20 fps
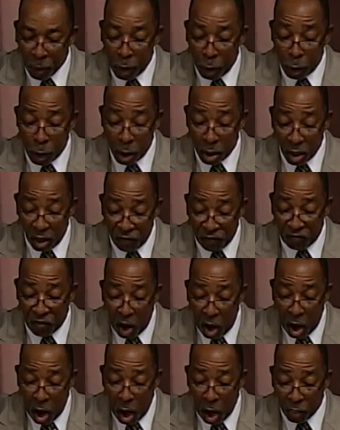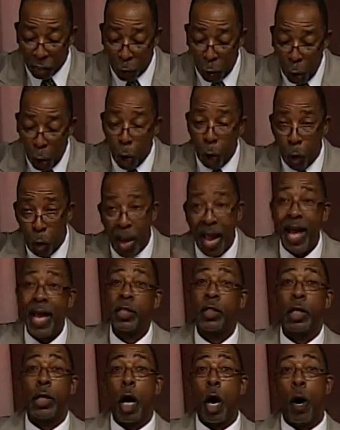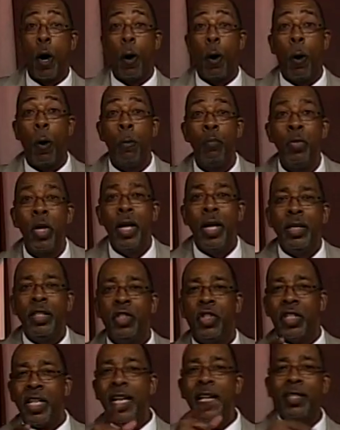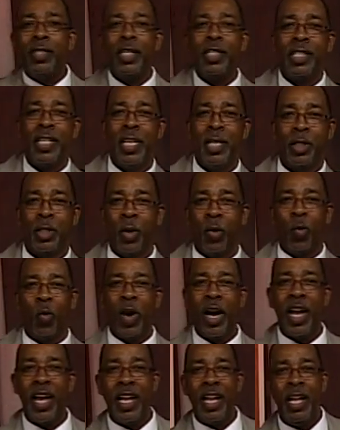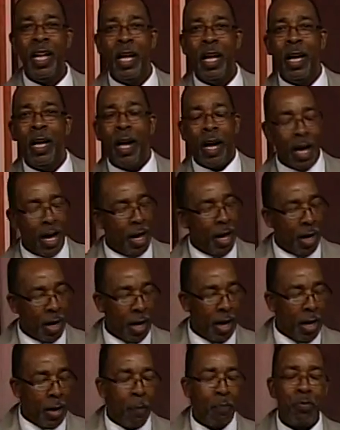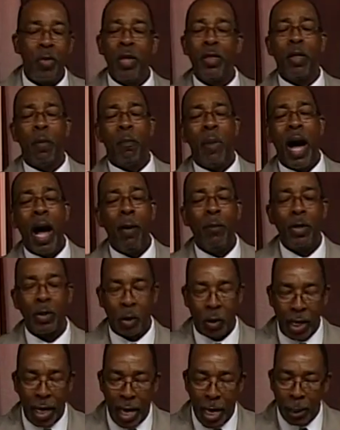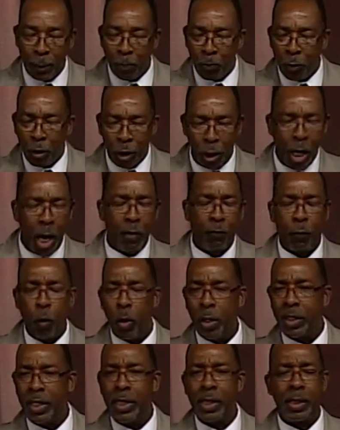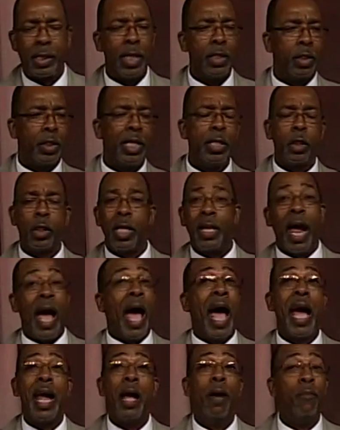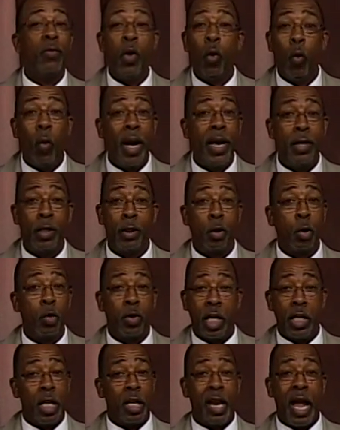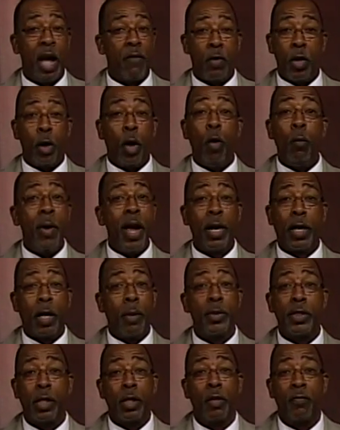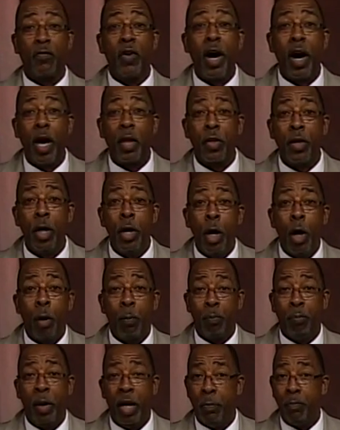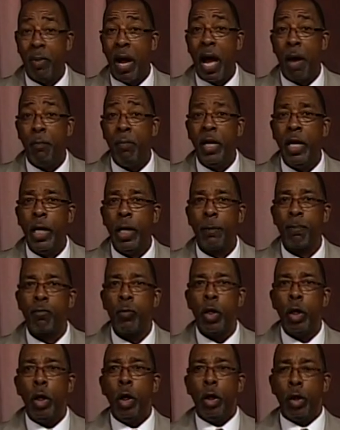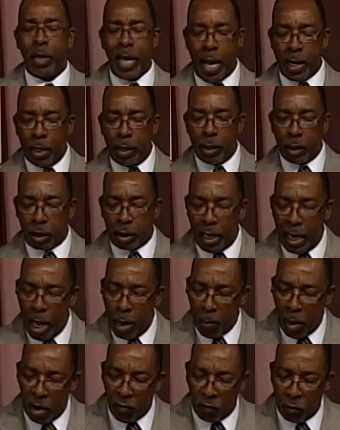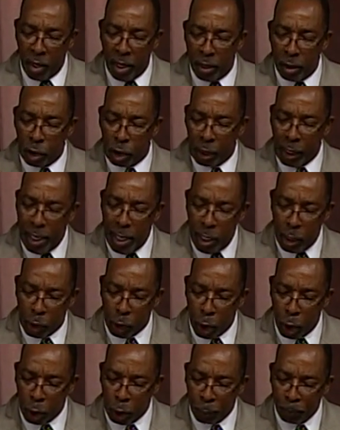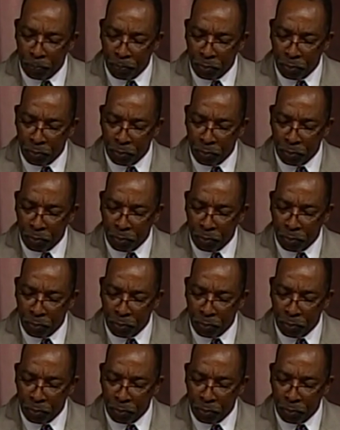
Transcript: to the Father who has it all. Jesus is the way uh-huh. The, the, Bible says, John 14, 6, Jesus said, I am the way, the truth, and the life, and no man cometh to the Father but by me. You got to understand, my friend, Jesus,